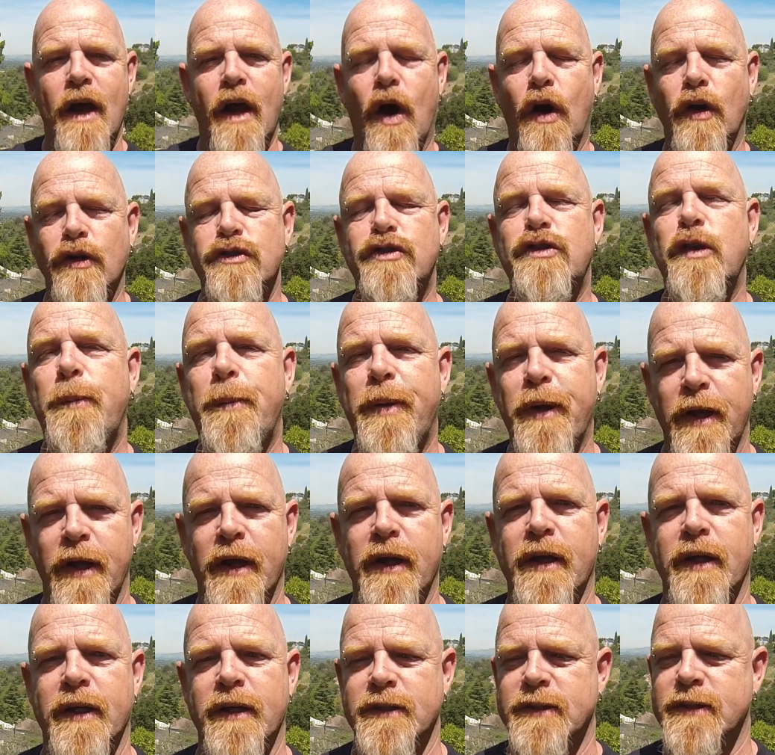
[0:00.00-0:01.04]

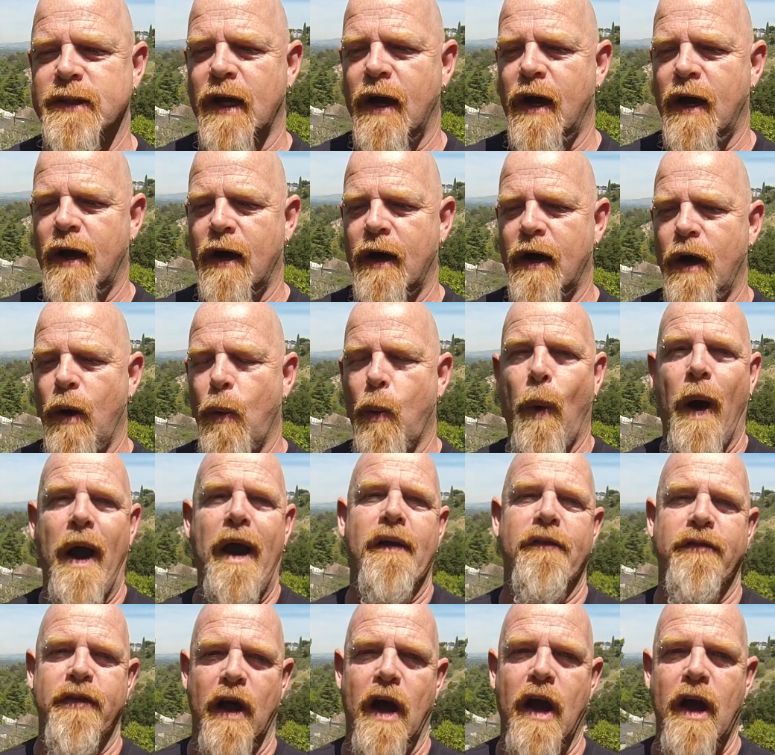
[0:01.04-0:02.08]
Entrepreneurs are a way
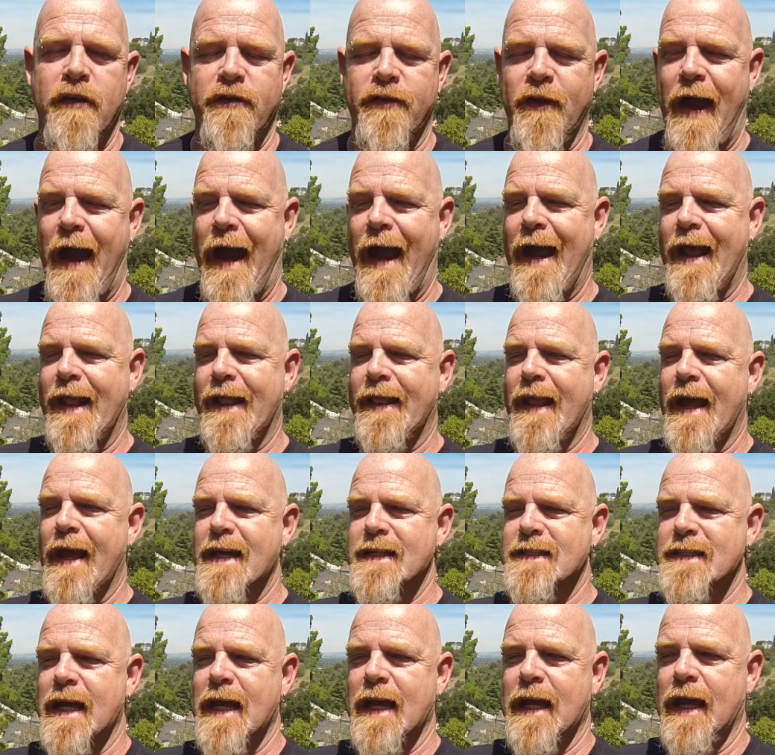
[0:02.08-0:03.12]
of life, and
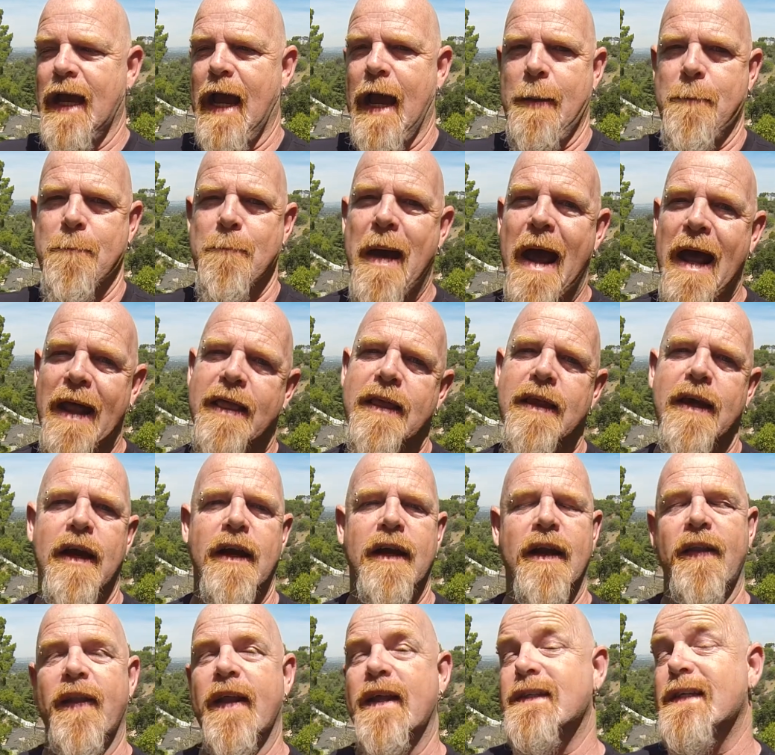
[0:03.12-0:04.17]
there's a
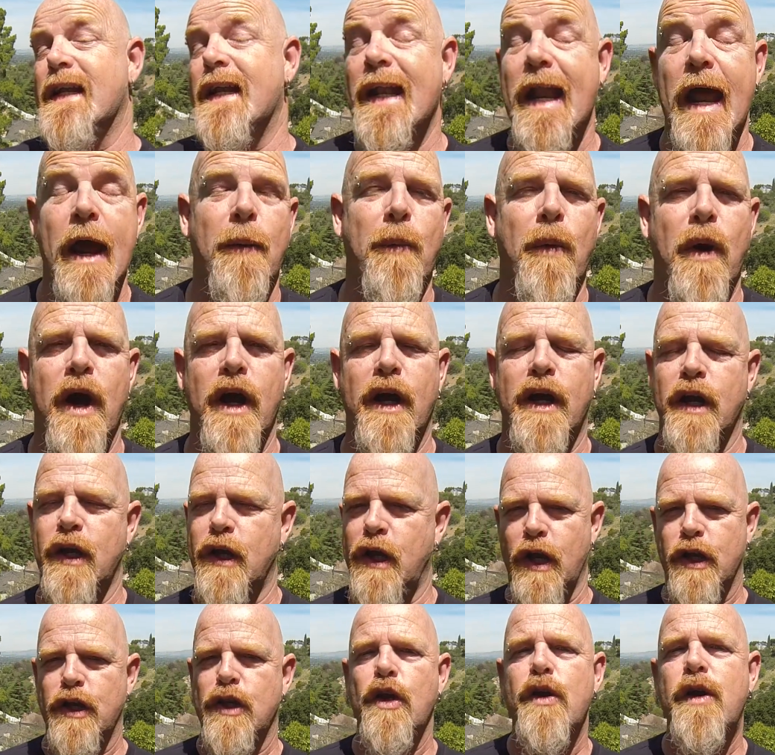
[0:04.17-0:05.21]
method and there's a network, and
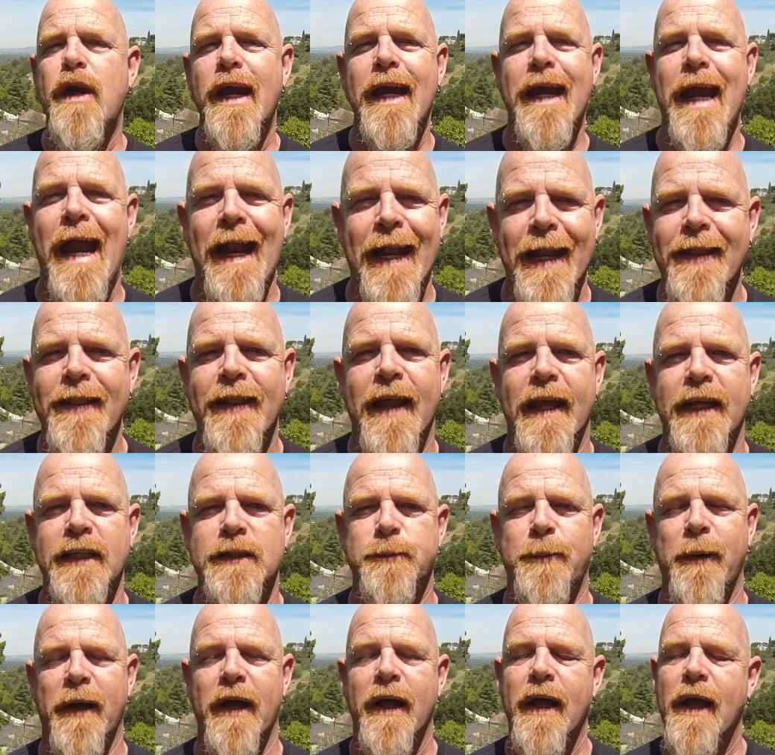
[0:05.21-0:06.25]
you can get in this,
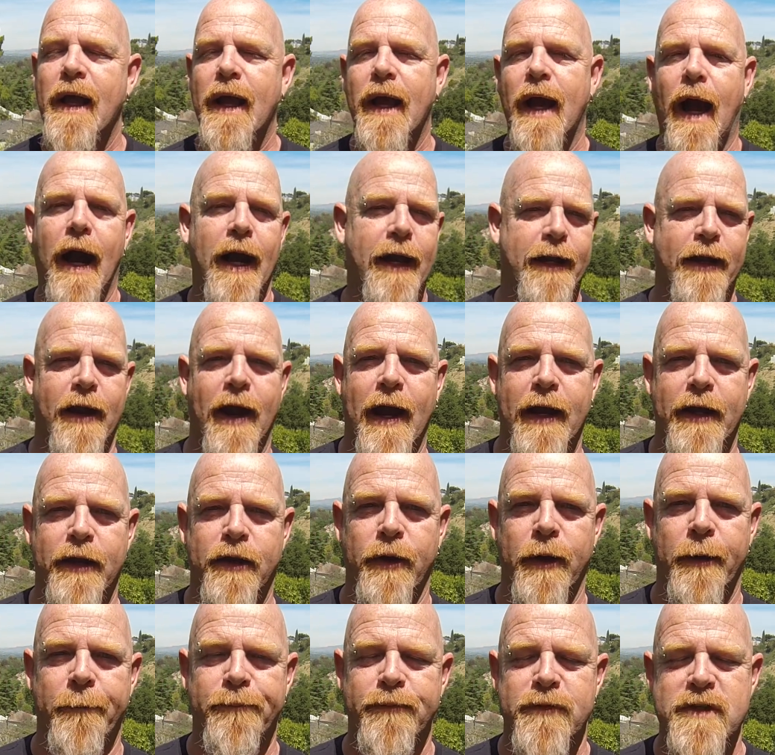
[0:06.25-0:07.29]
but I didn't know how to do
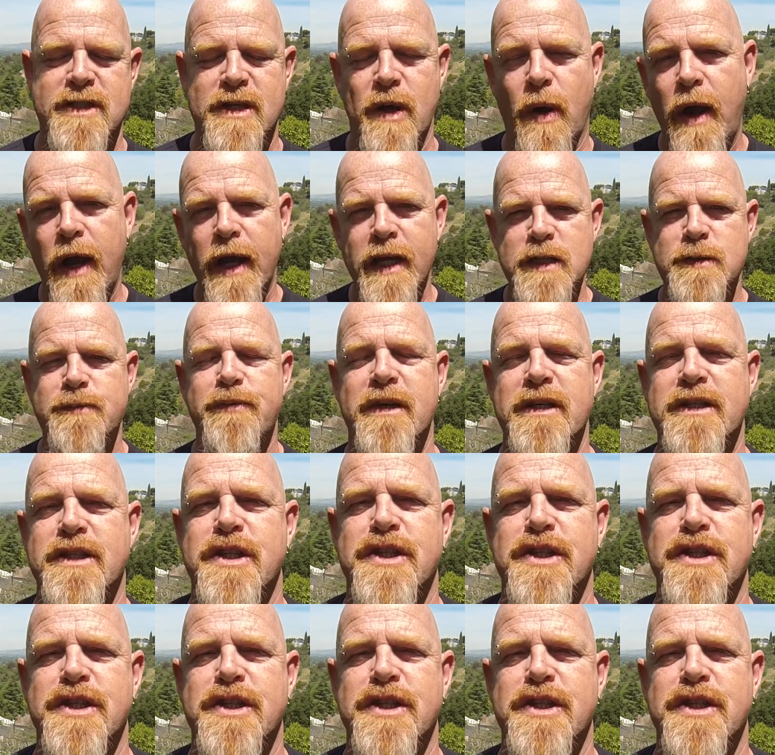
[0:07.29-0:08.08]
it. So I expressed to